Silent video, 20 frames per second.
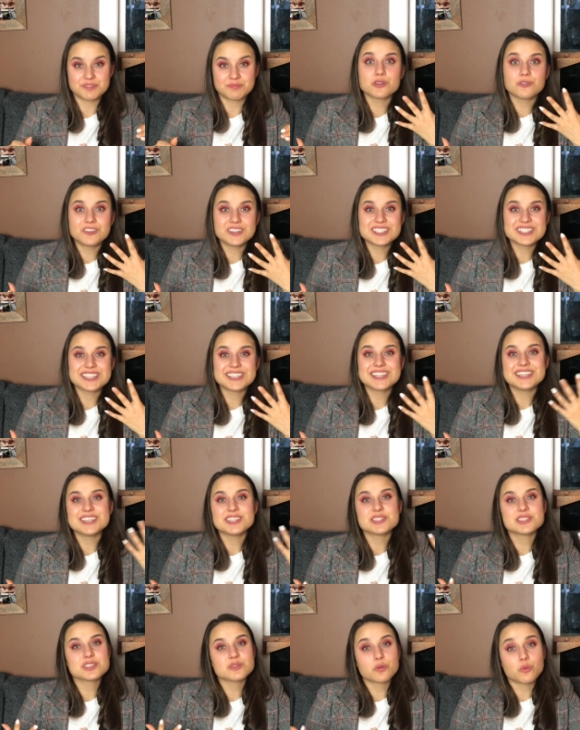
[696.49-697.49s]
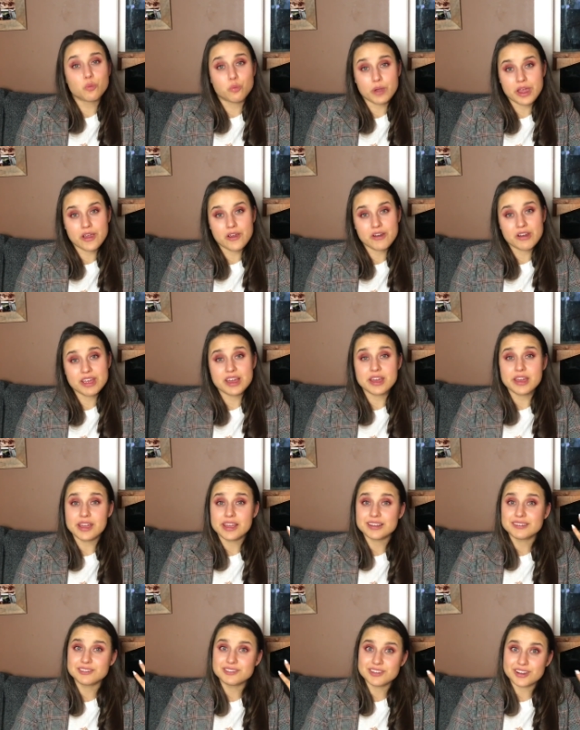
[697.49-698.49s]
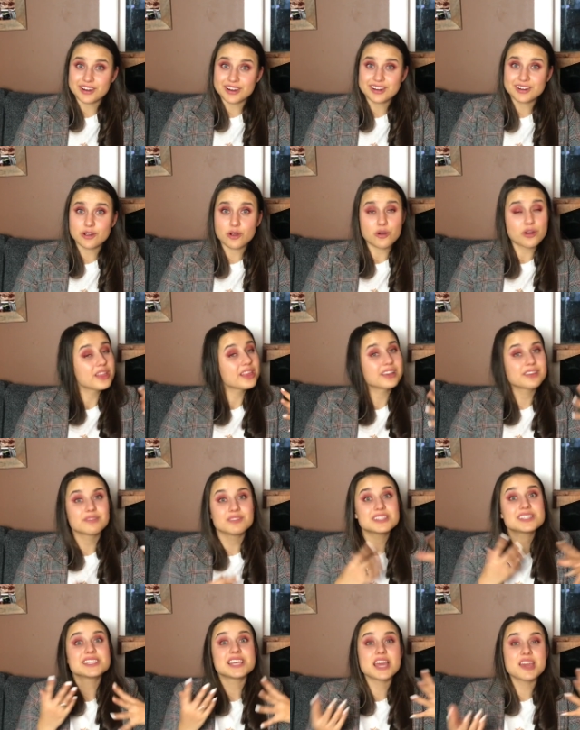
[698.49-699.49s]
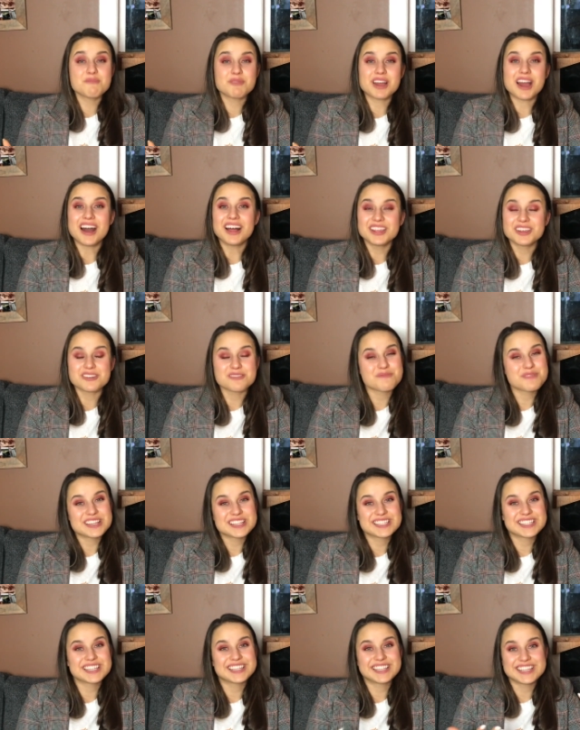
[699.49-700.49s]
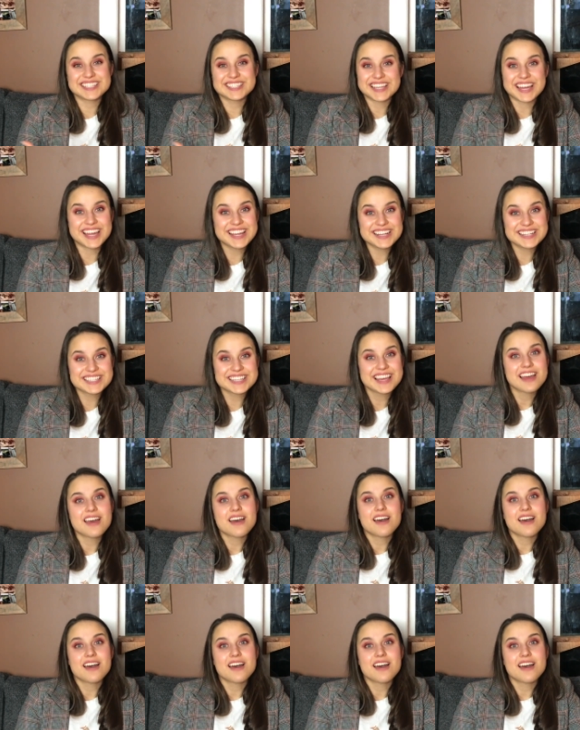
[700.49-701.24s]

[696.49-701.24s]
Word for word: To fix it is wear a dark or like the same color basically tight